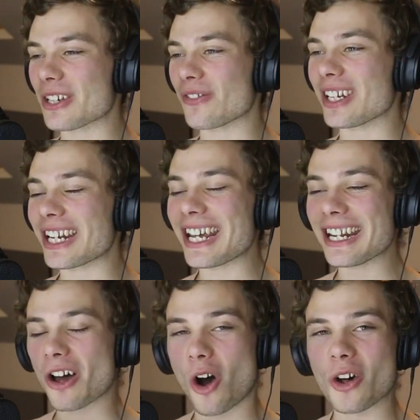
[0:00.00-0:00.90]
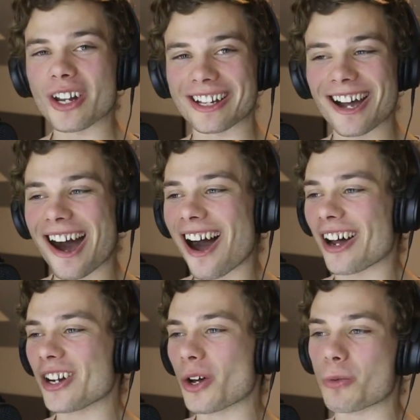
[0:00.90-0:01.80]
if he'd hit on a car, I
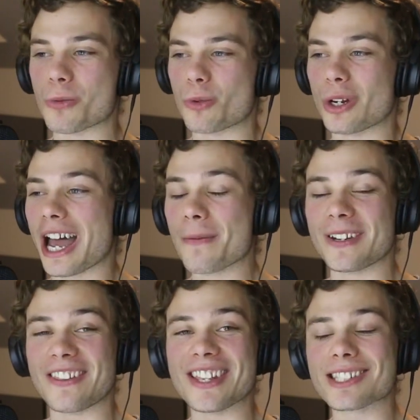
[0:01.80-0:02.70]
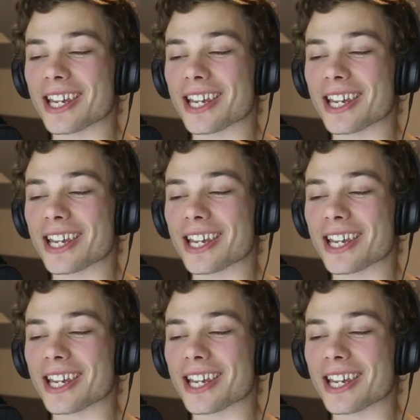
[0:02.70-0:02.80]
don't know what would have happened in this